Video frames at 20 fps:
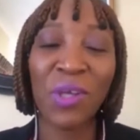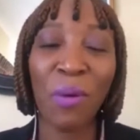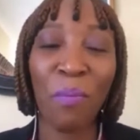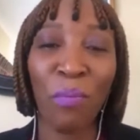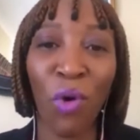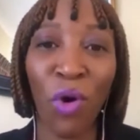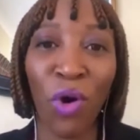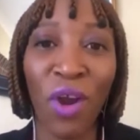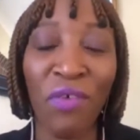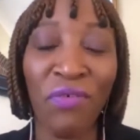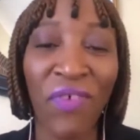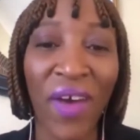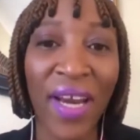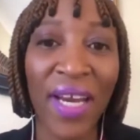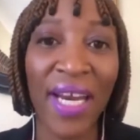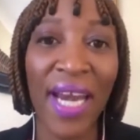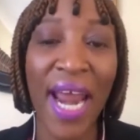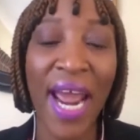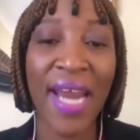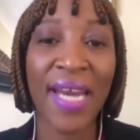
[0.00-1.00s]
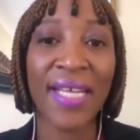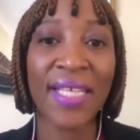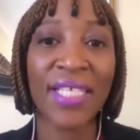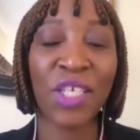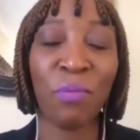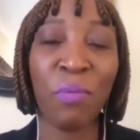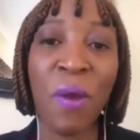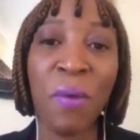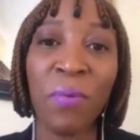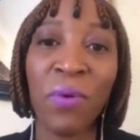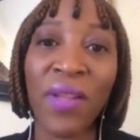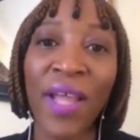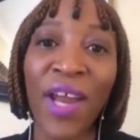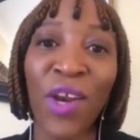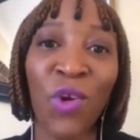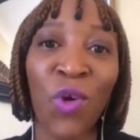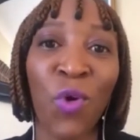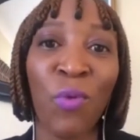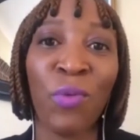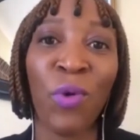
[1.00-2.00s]
a ball of fun and energy. People
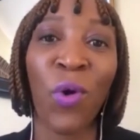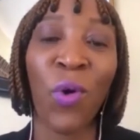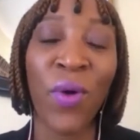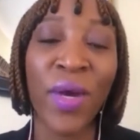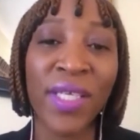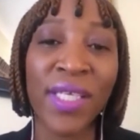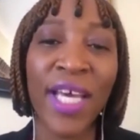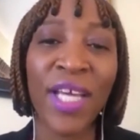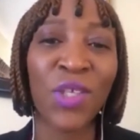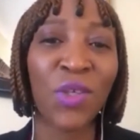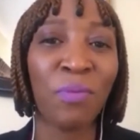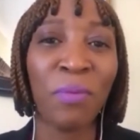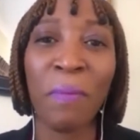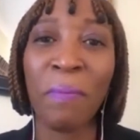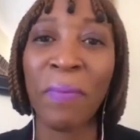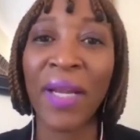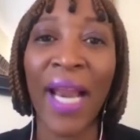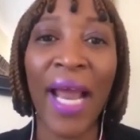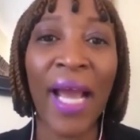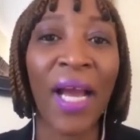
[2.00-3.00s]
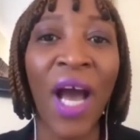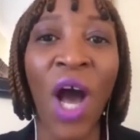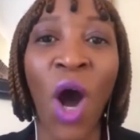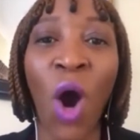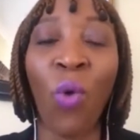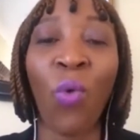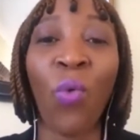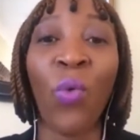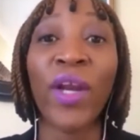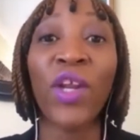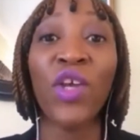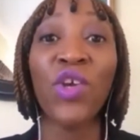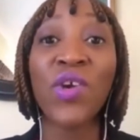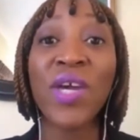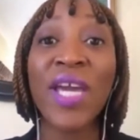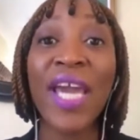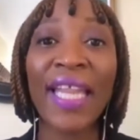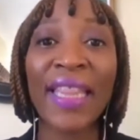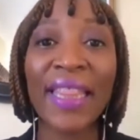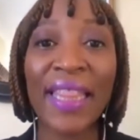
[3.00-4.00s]
that know me always say to me, but like, where do you
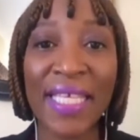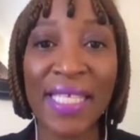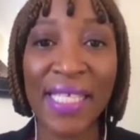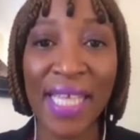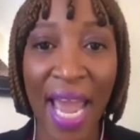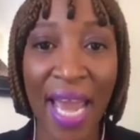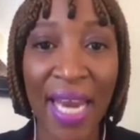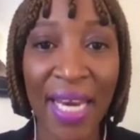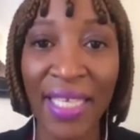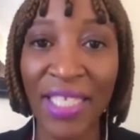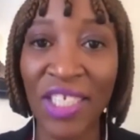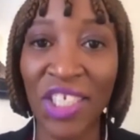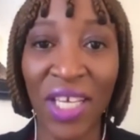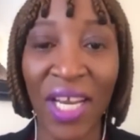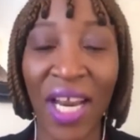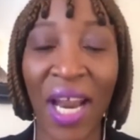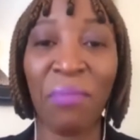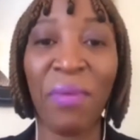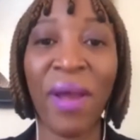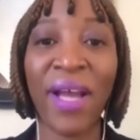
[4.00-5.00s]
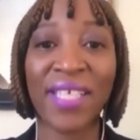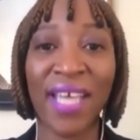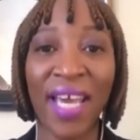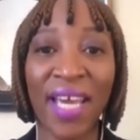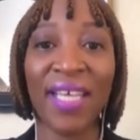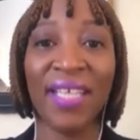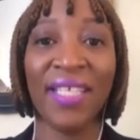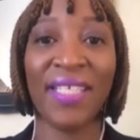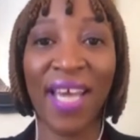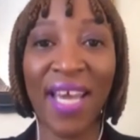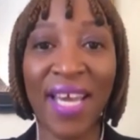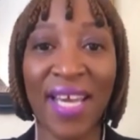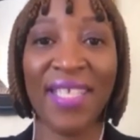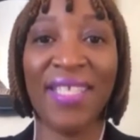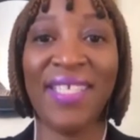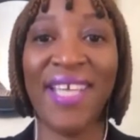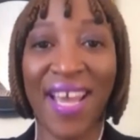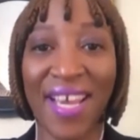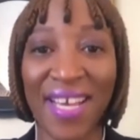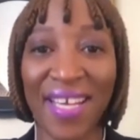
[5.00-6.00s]
get this energy? And I'm like, take it, take it,
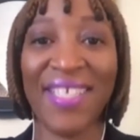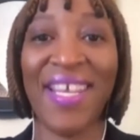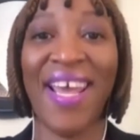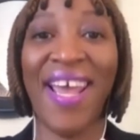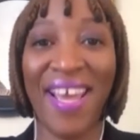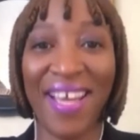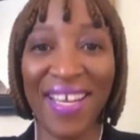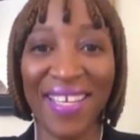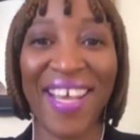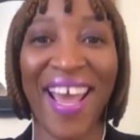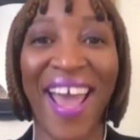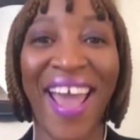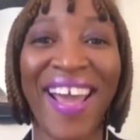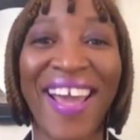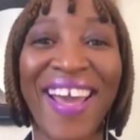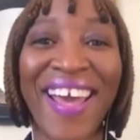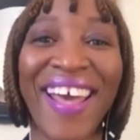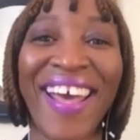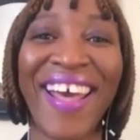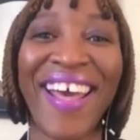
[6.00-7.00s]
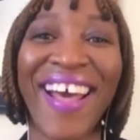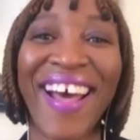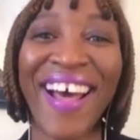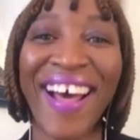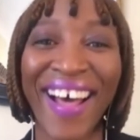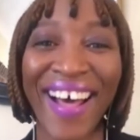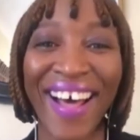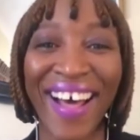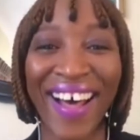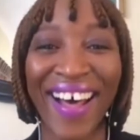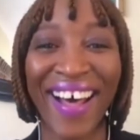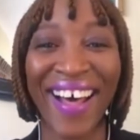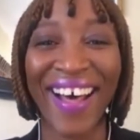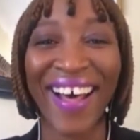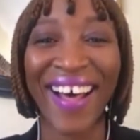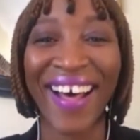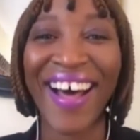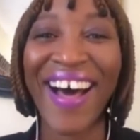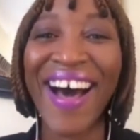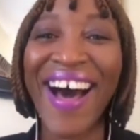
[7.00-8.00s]
take it, take it, take it.
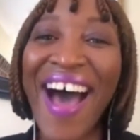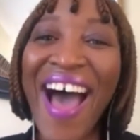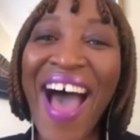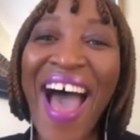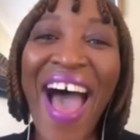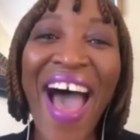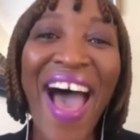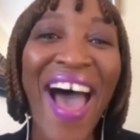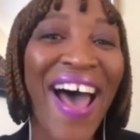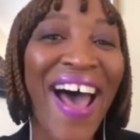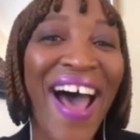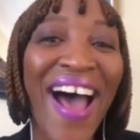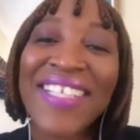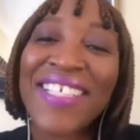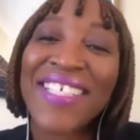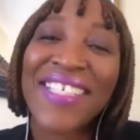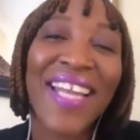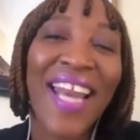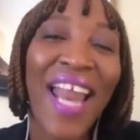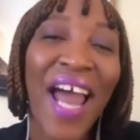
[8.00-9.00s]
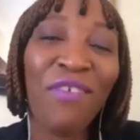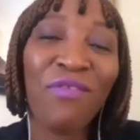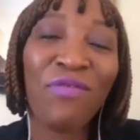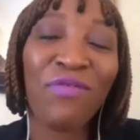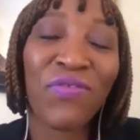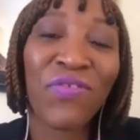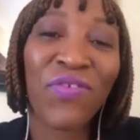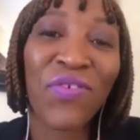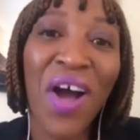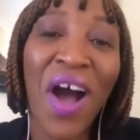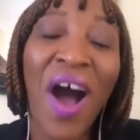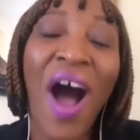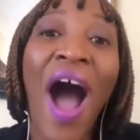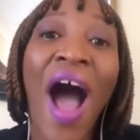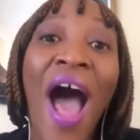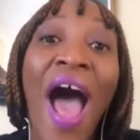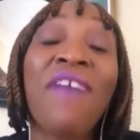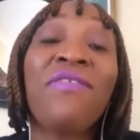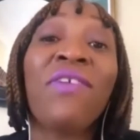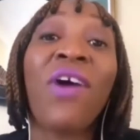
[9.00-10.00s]
I just love,
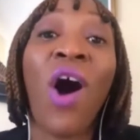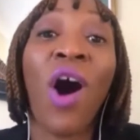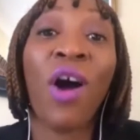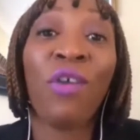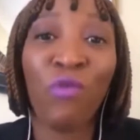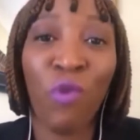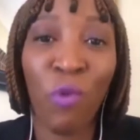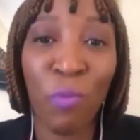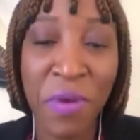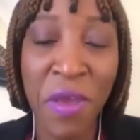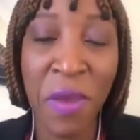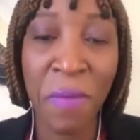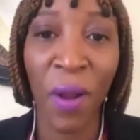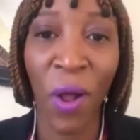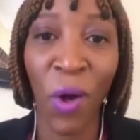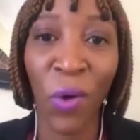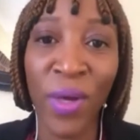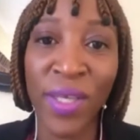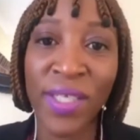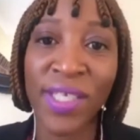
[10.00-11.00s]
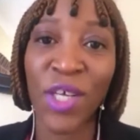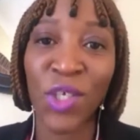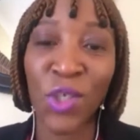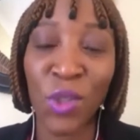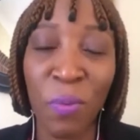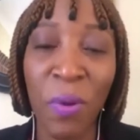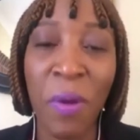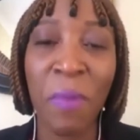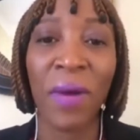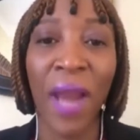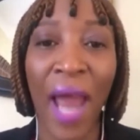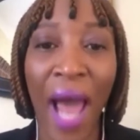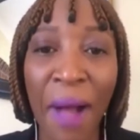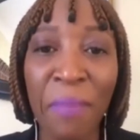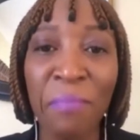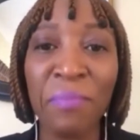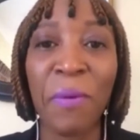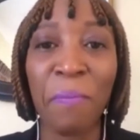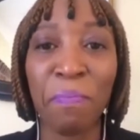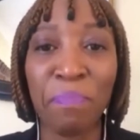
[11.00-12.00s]
I have a heart for people. I always say to people,
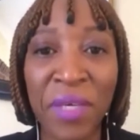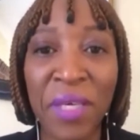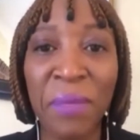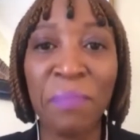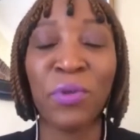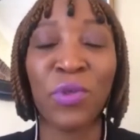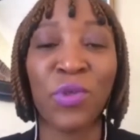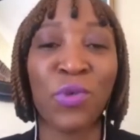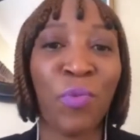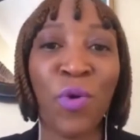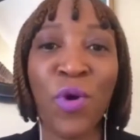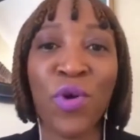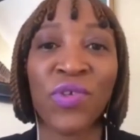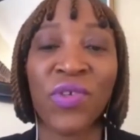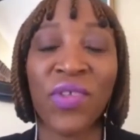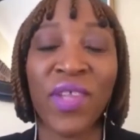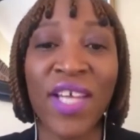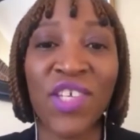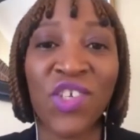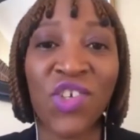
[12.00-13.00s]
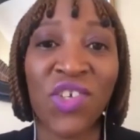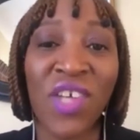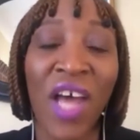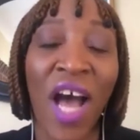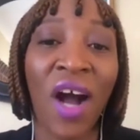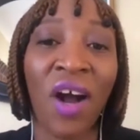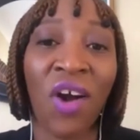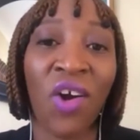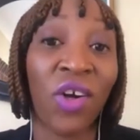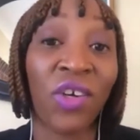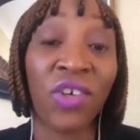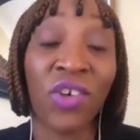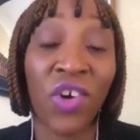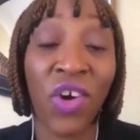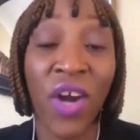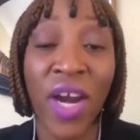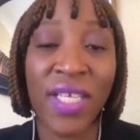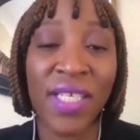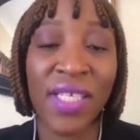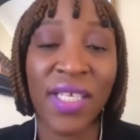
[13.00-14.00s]
I'm a people's person. That's just how God
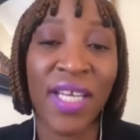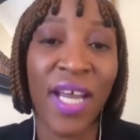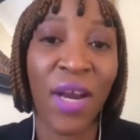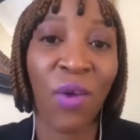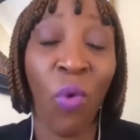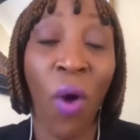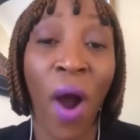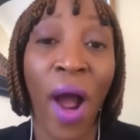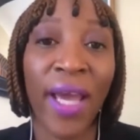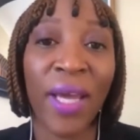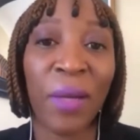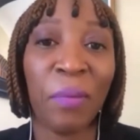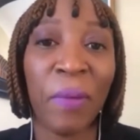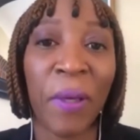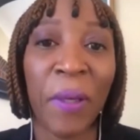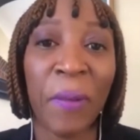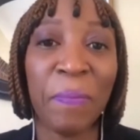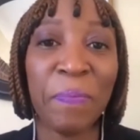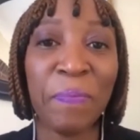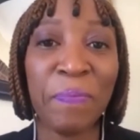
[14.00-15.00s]
created and wired me.